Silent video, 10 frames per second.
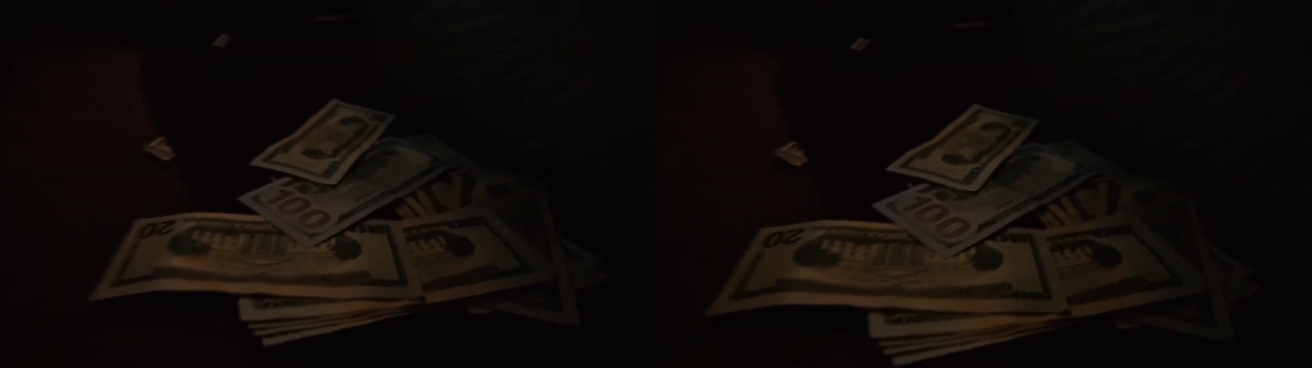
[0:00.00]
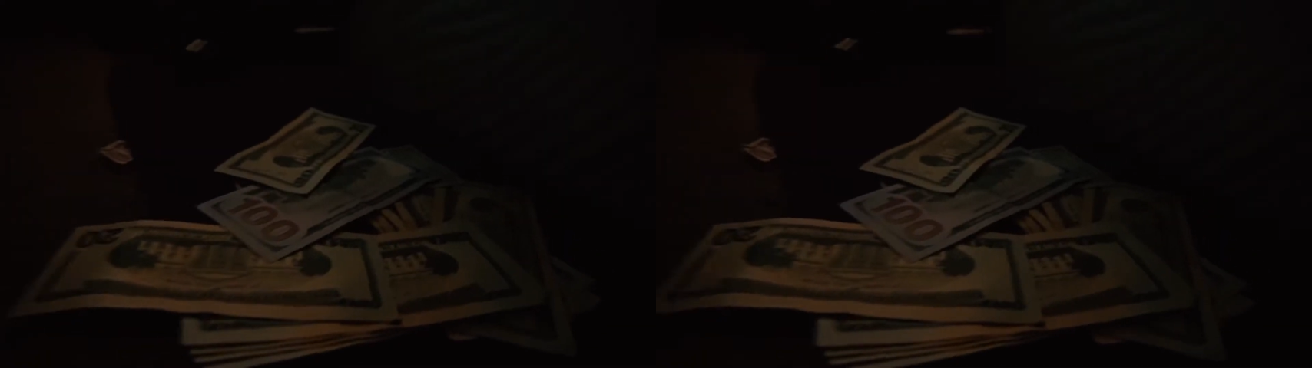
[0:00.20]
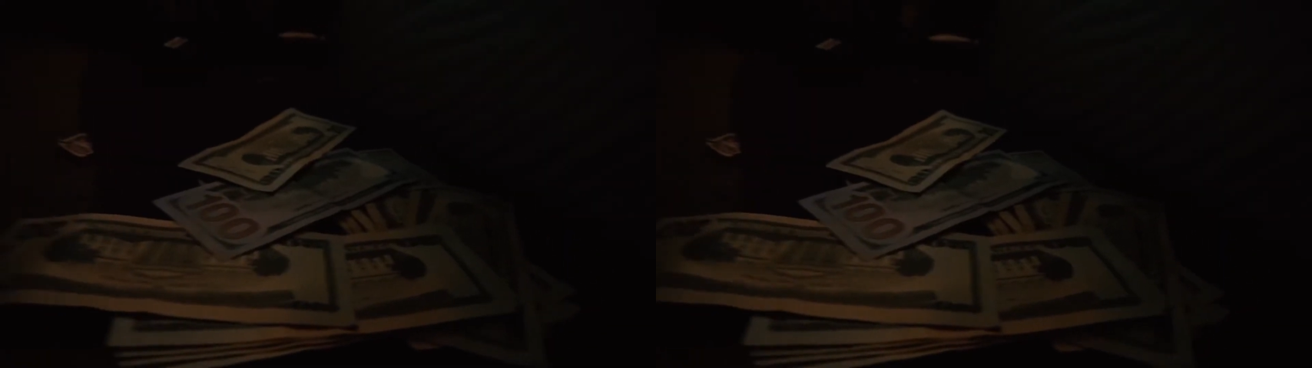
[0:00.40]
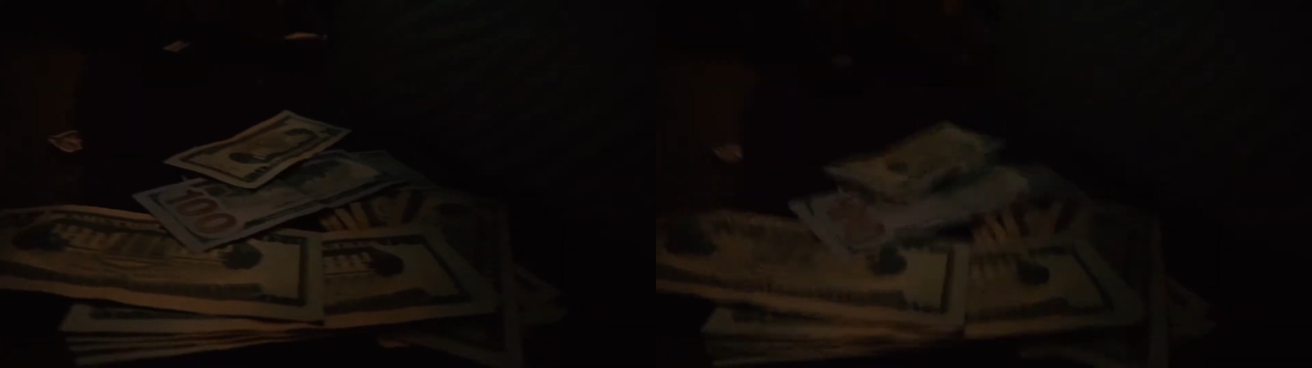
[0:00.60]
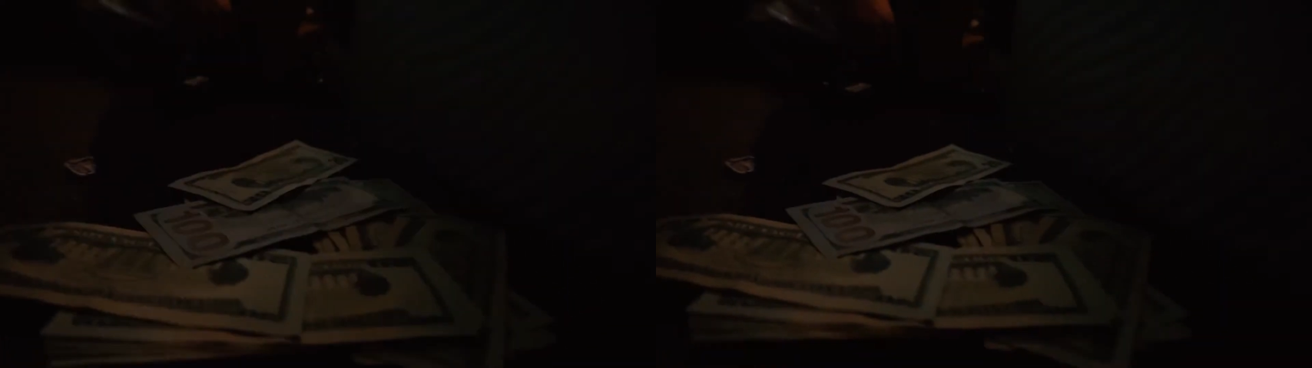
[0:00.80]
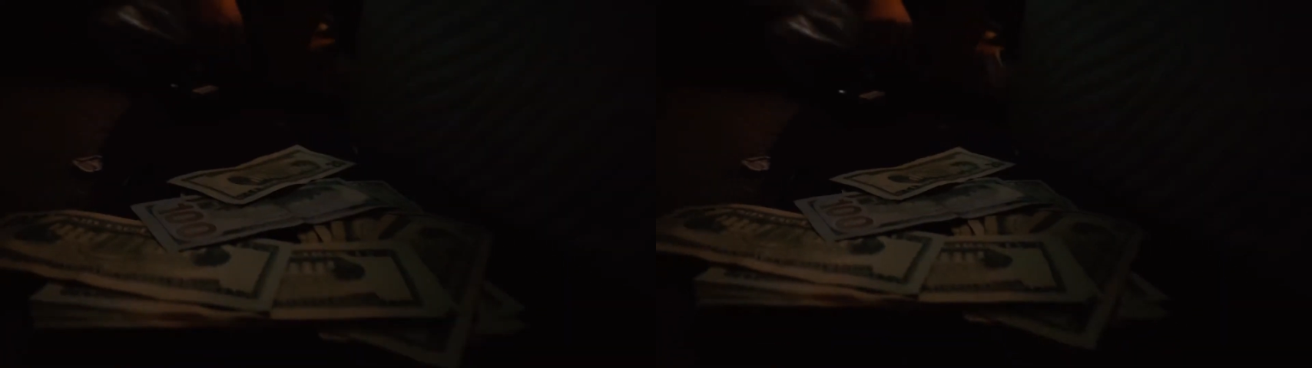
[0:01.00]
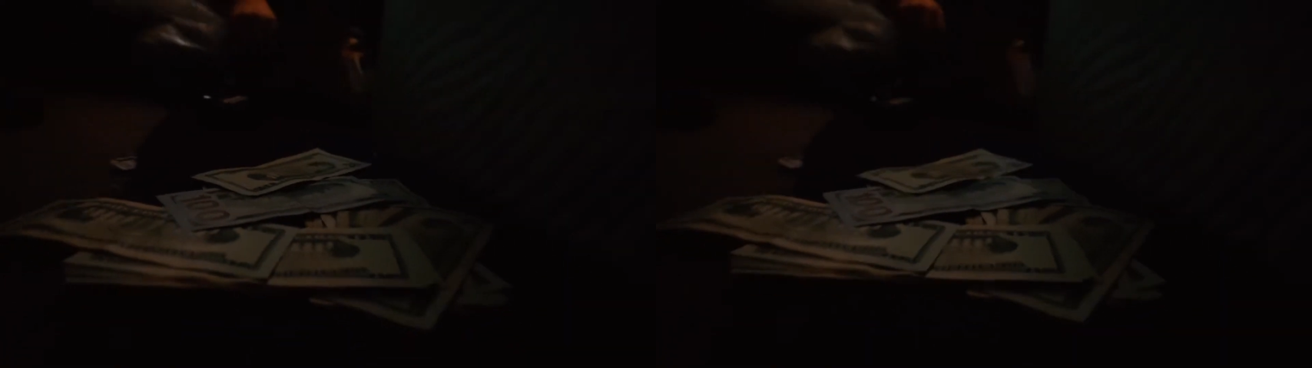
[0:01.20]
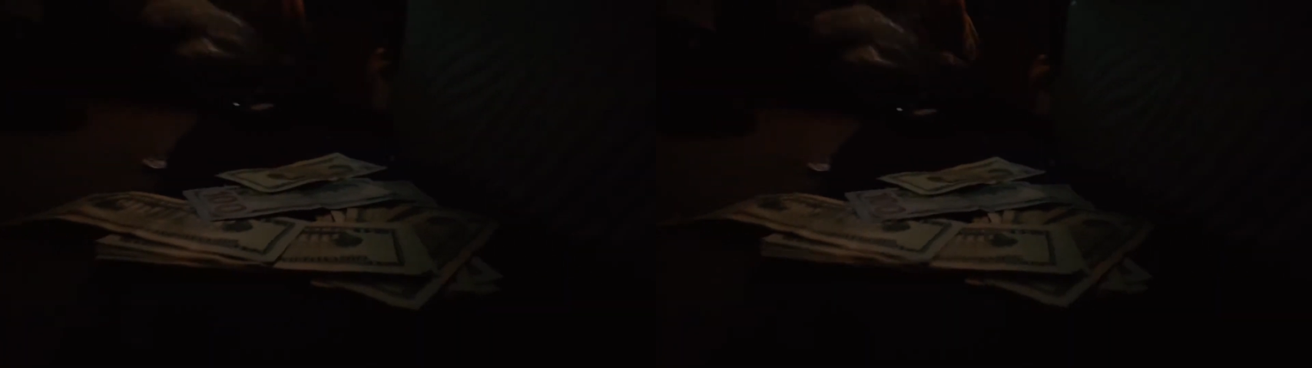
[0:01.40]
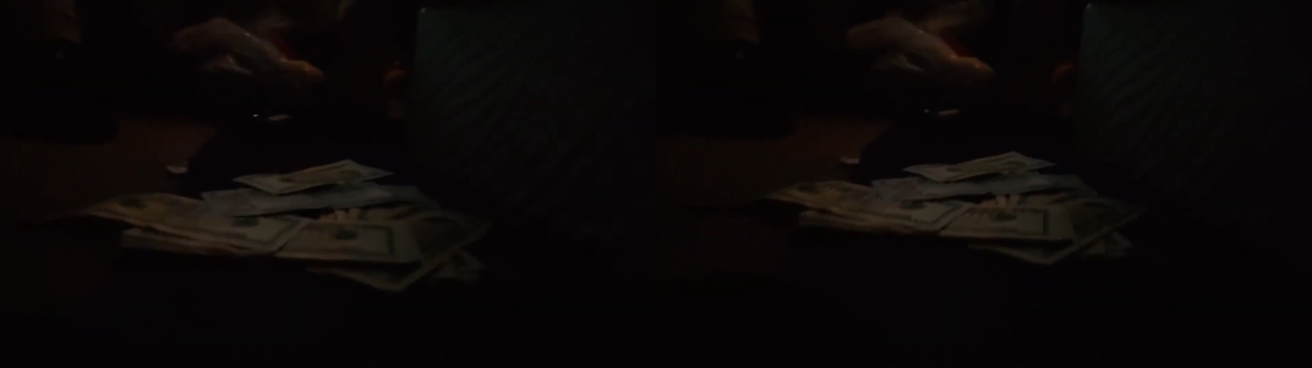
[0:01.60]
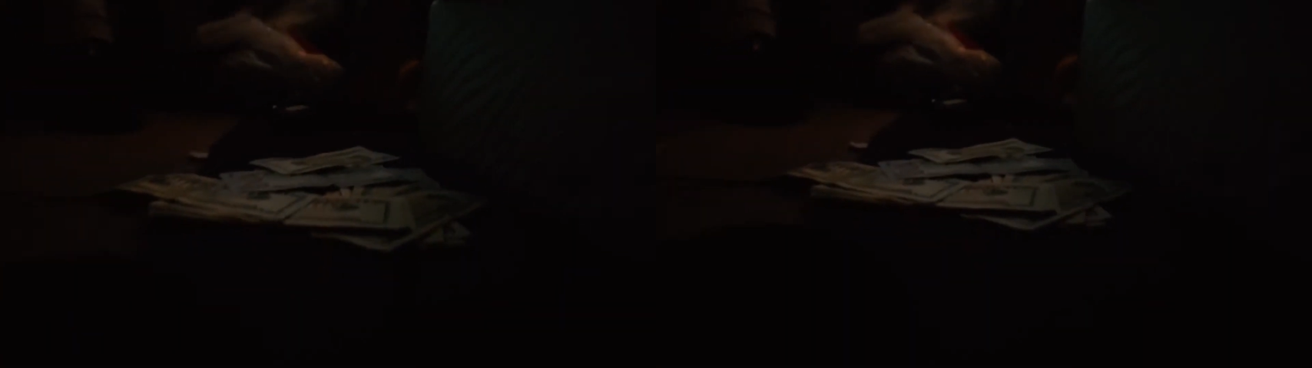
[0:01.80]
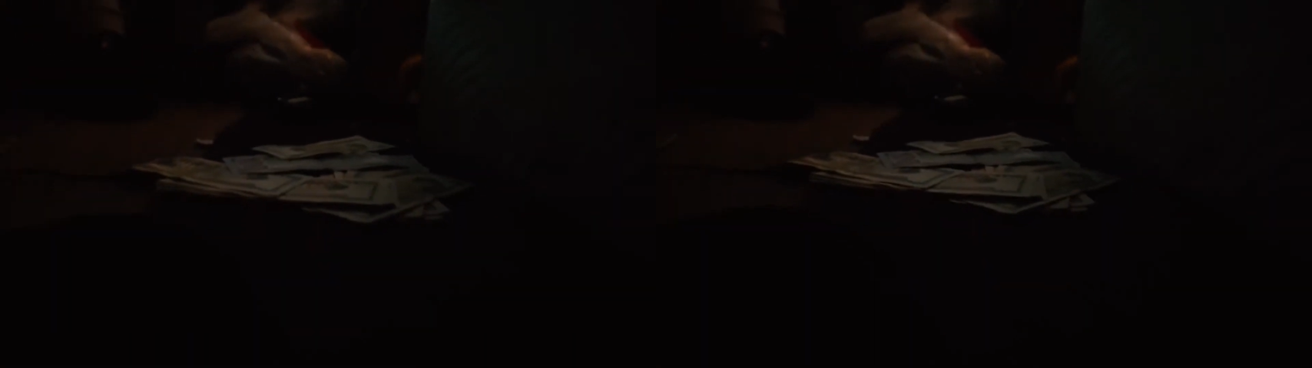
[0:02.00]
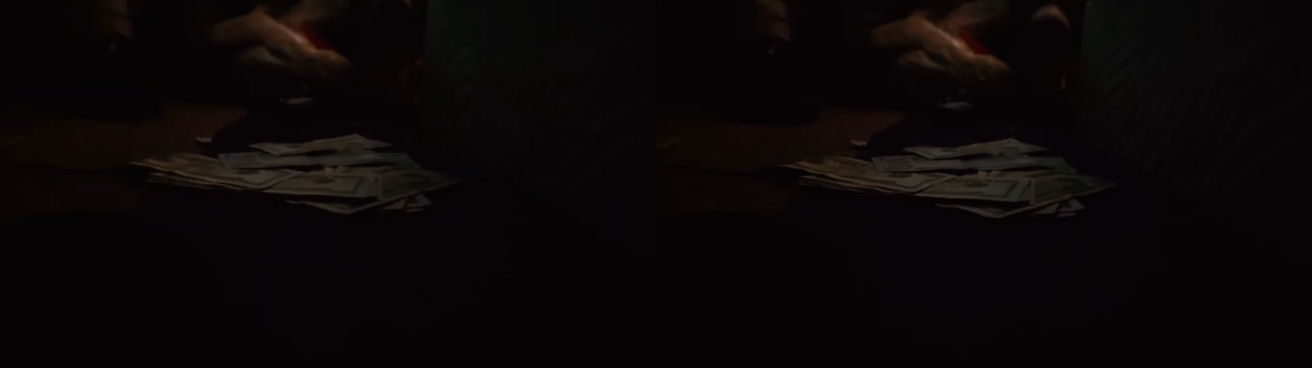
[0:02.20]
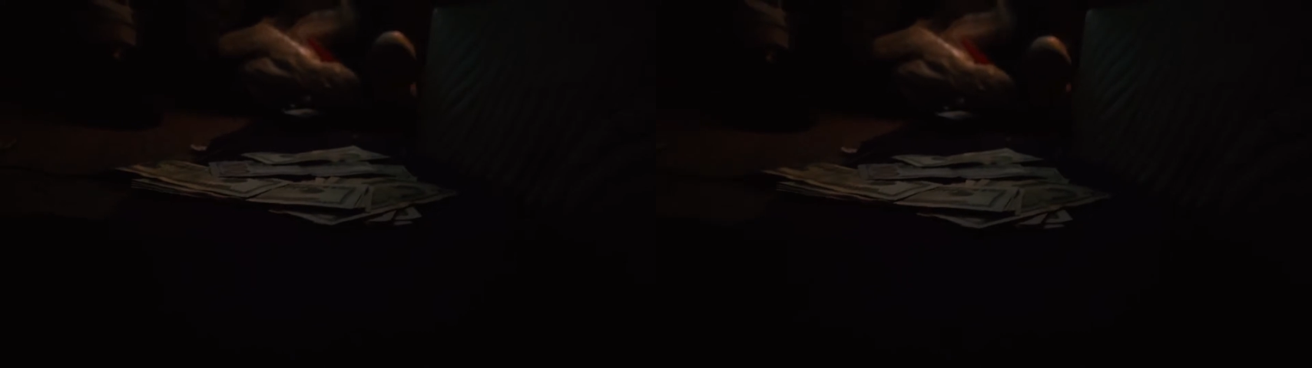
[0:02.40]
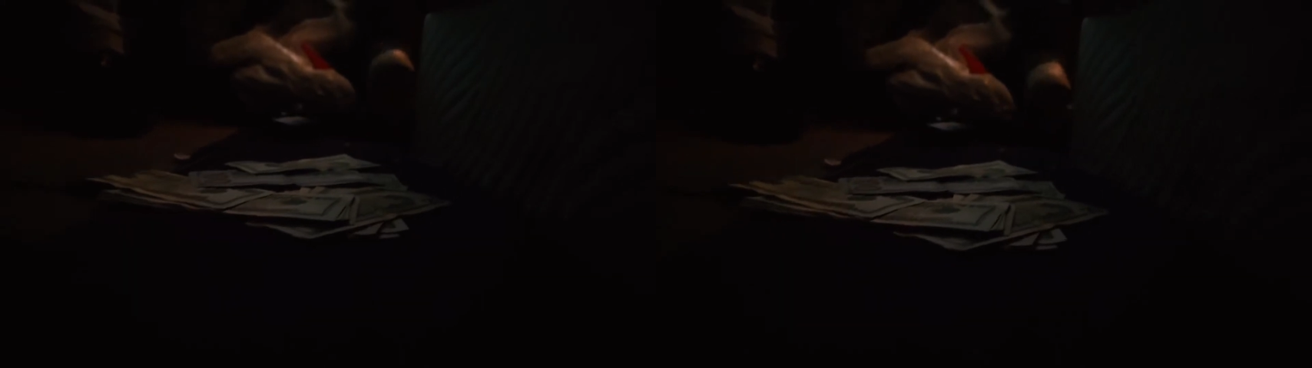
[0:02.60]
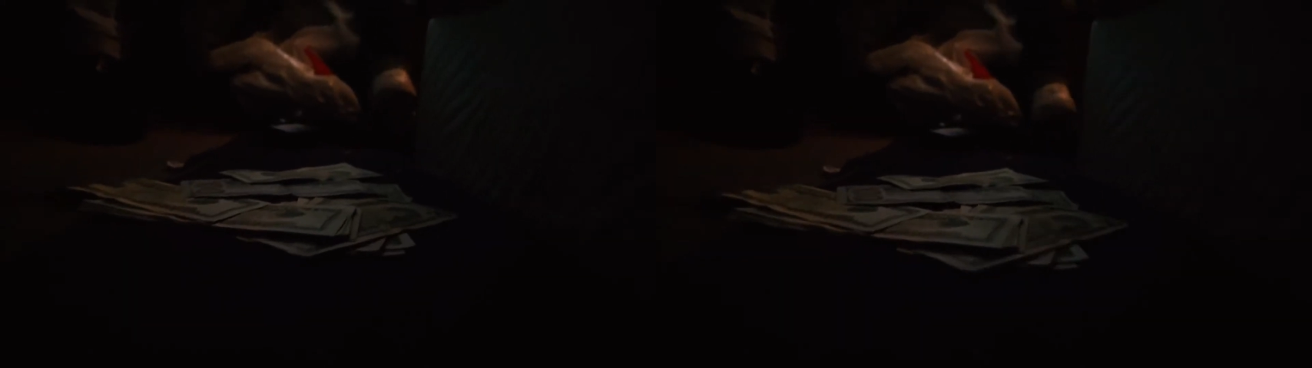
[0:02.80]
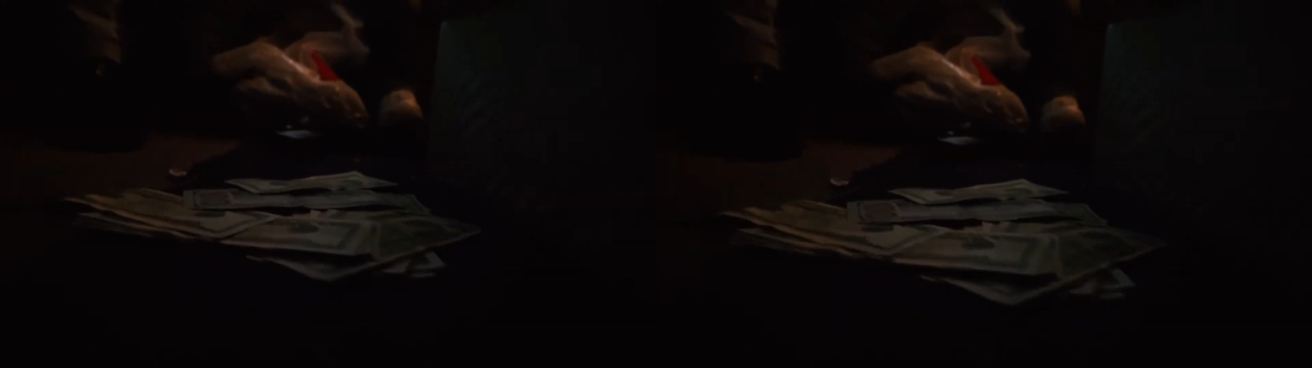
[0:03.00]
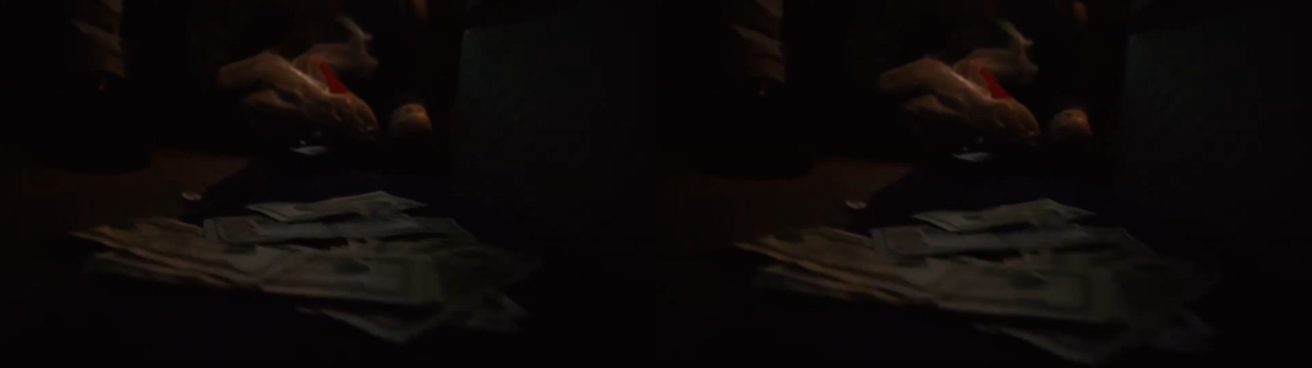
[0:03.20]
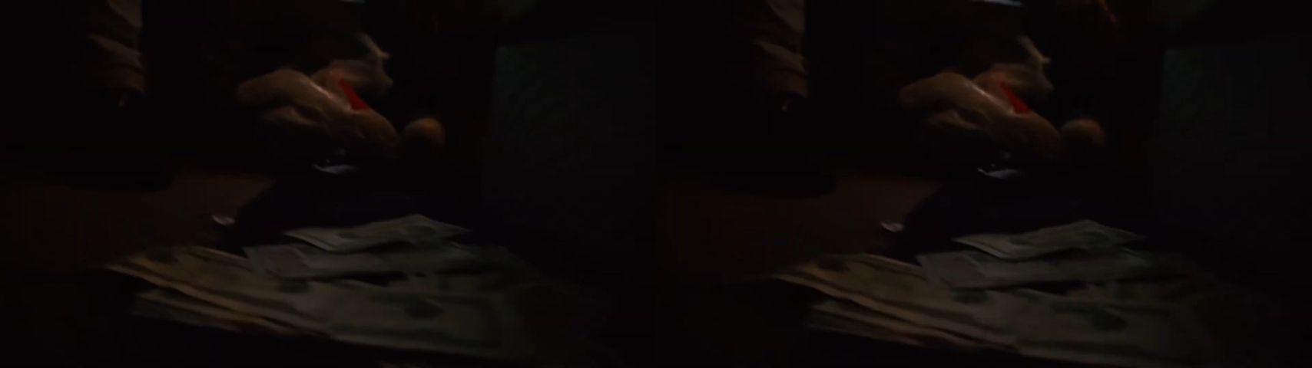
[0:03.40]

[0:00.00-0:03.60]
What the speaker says: No face is visible, so there are no lips to read.